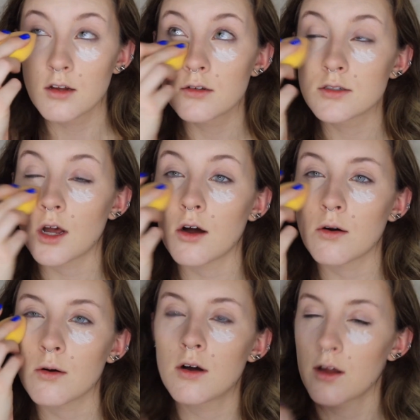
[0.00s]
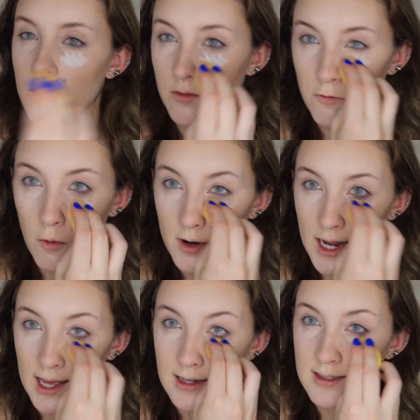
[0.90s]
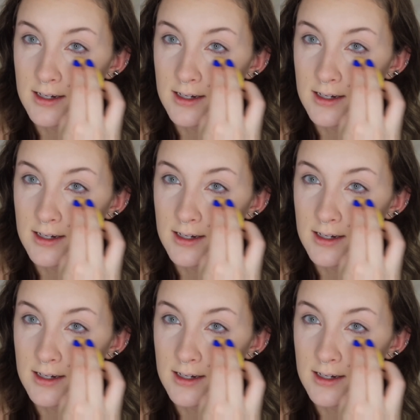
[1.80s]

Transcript: So in four days,